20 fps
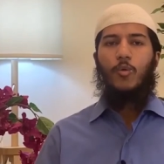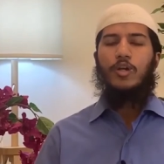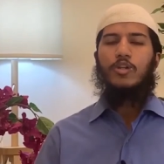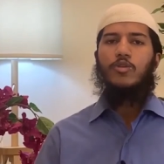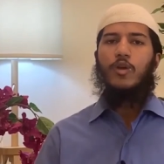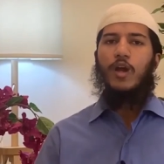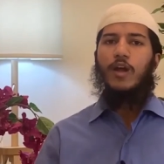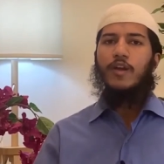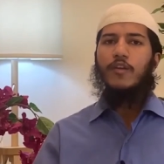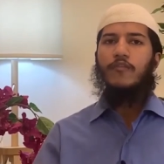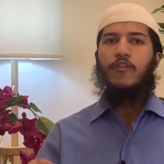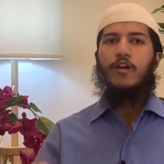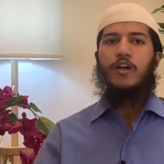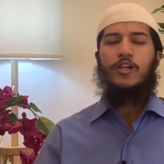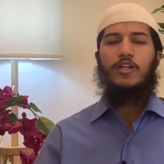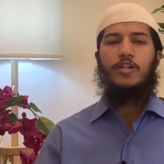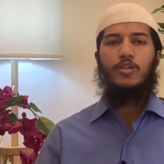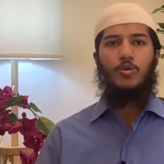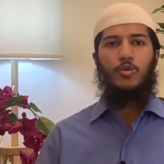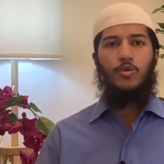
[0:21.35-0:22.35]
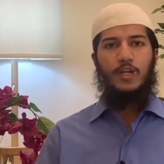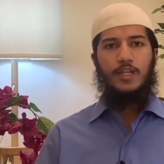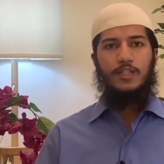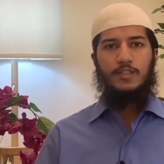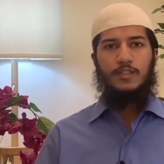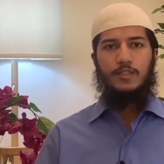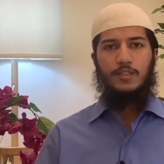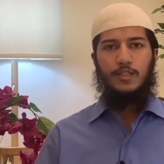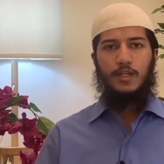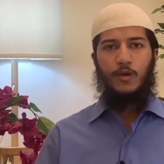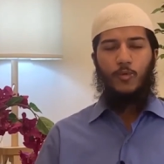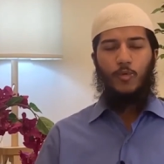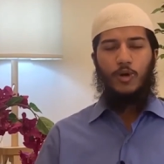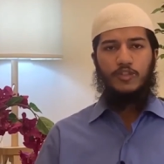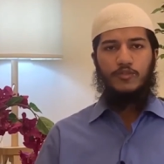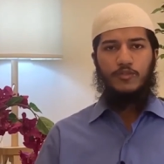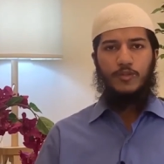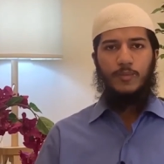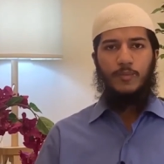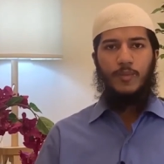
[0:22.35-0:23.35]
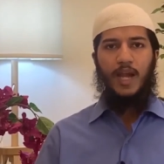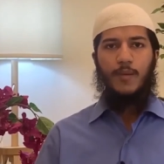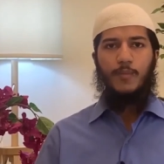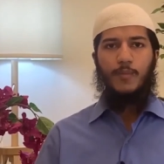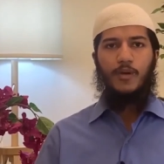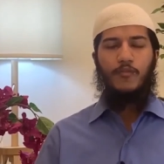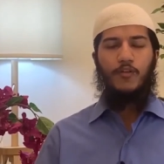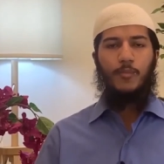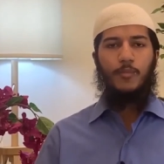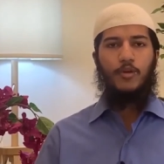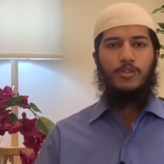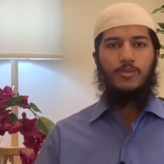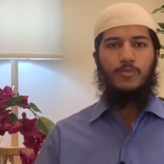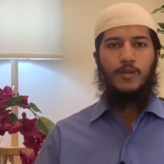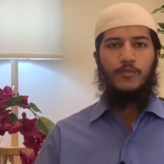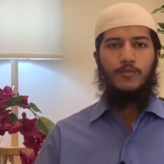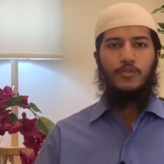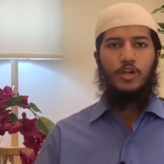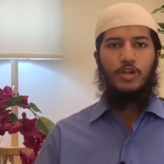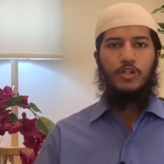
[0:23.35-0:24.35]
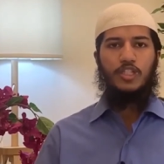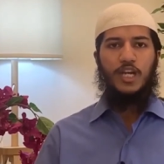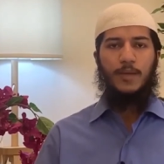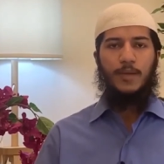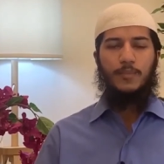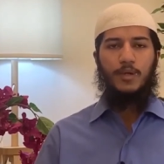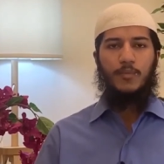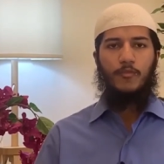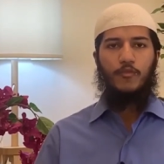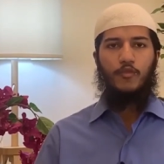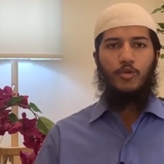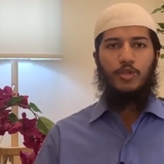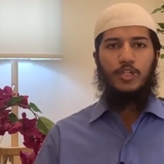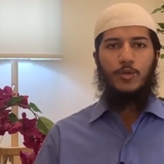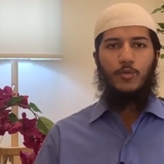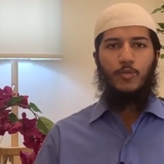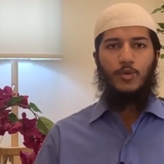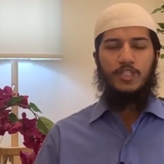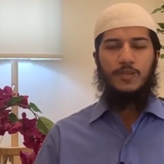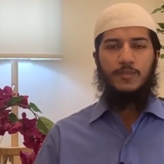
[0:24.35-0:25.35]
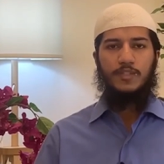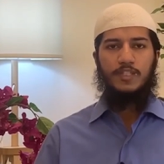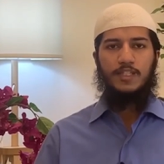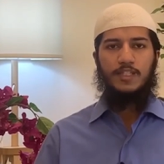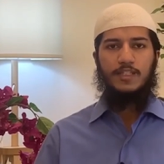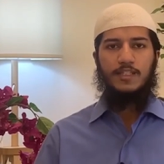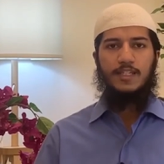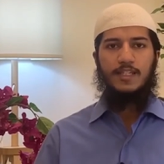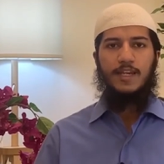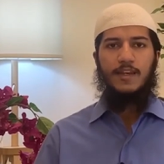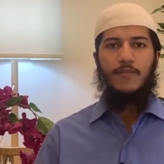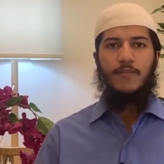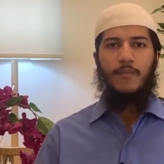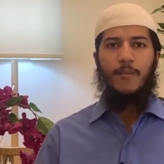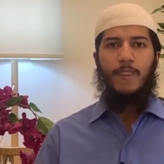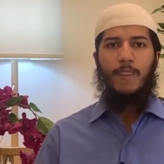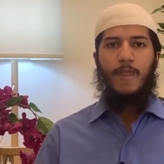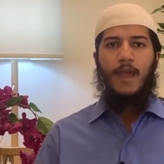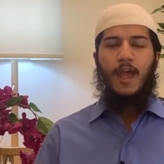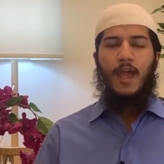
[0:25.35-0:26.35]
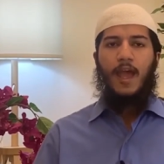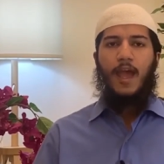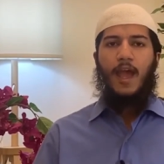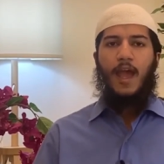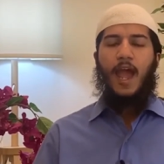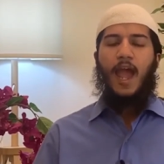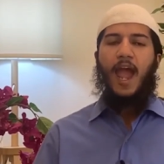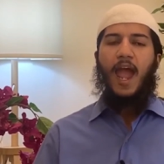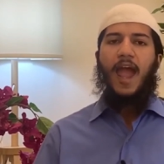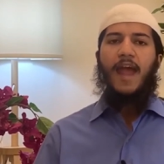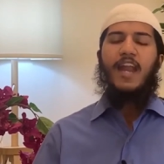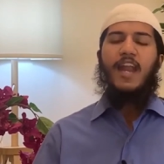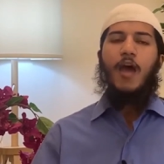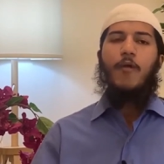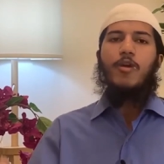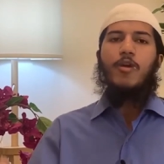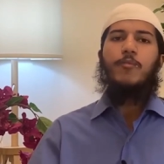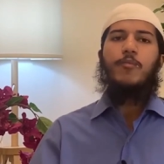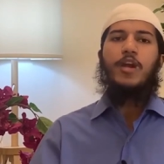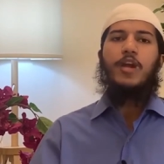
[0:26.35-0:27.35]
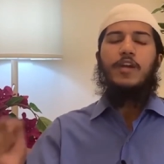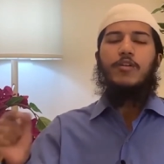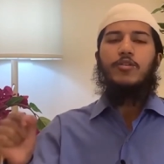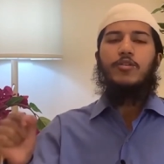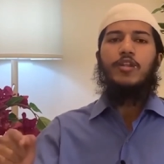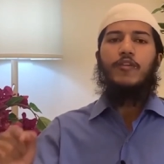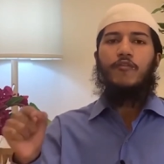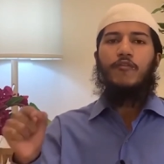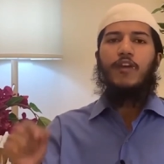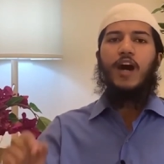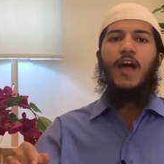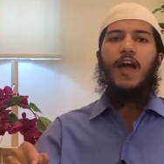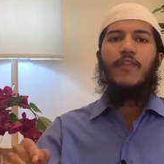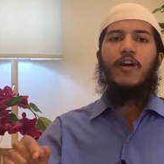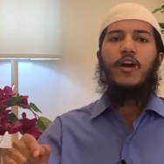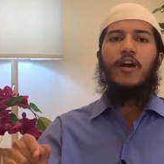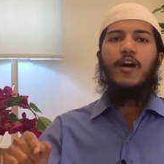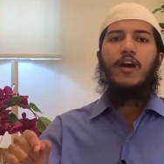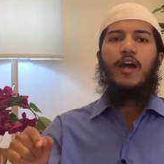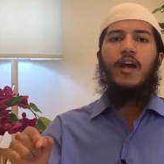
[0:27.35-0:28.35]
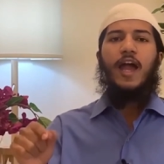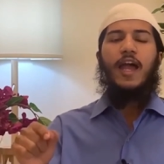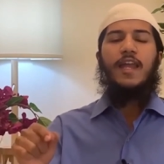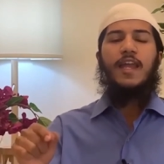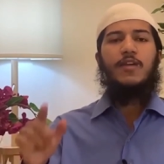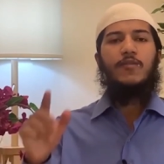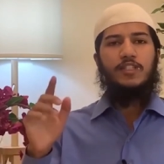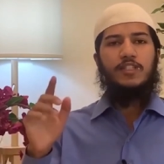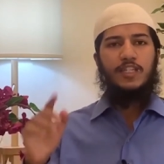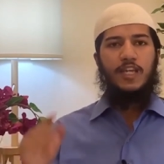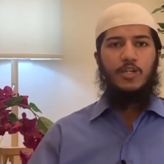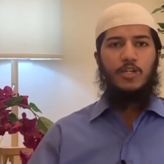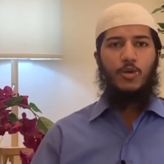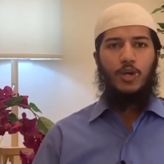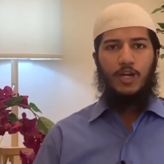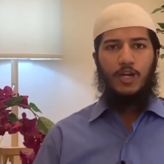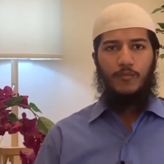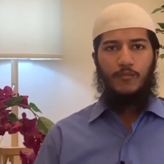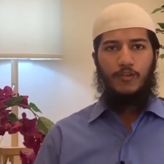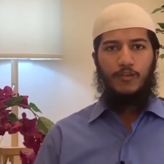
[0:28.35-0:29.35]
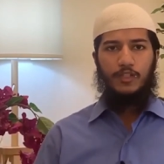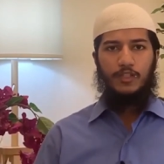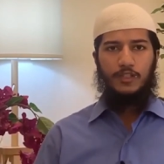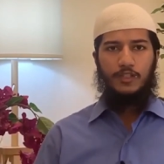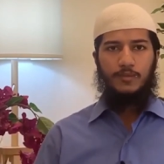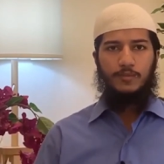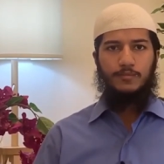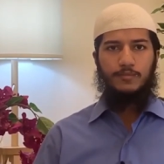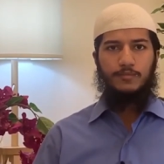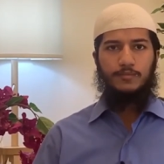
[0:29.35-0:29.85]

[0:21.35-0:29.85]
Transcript: What you are referring to is a verse from the Bible from Gospel of John chapter number 14 verse number 16. And I will pray to the father and he will send you a comforter